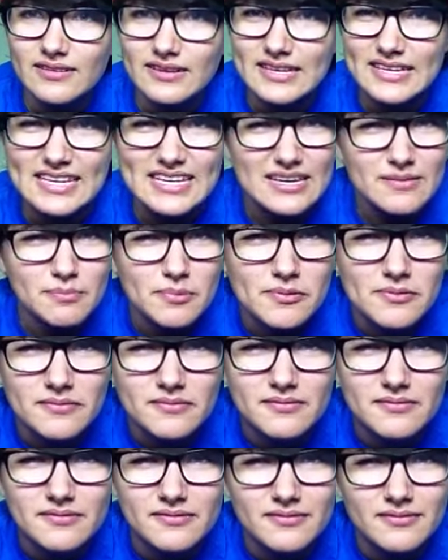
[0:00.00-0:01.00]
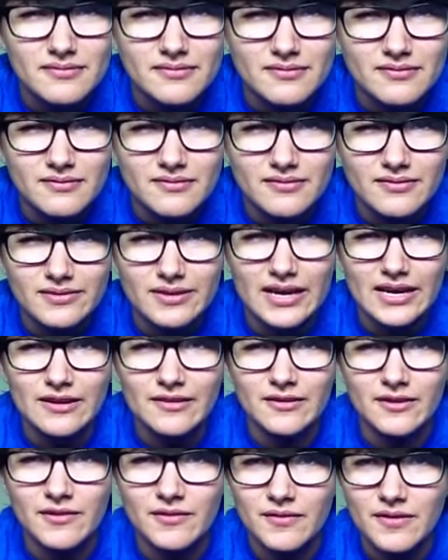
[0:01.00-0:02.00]
deep. I don't
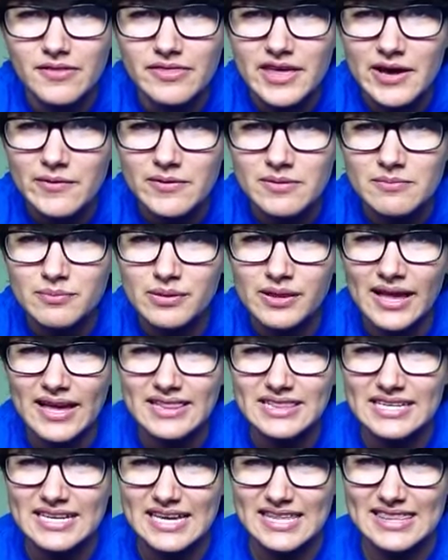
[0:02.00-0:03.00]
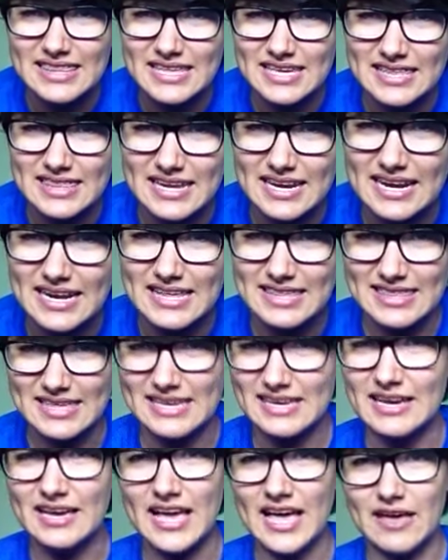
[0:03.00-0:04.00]
know. That would imply that I think that
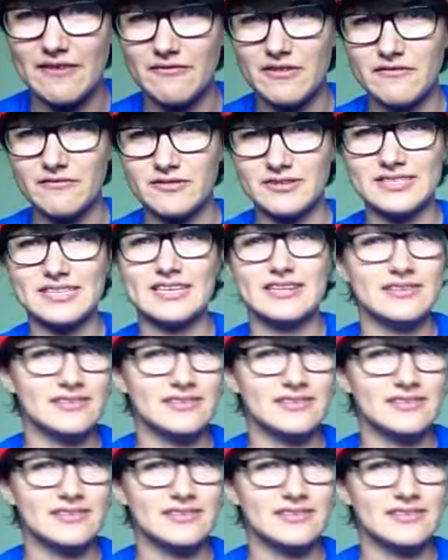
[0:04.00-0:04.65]
anything I have ever said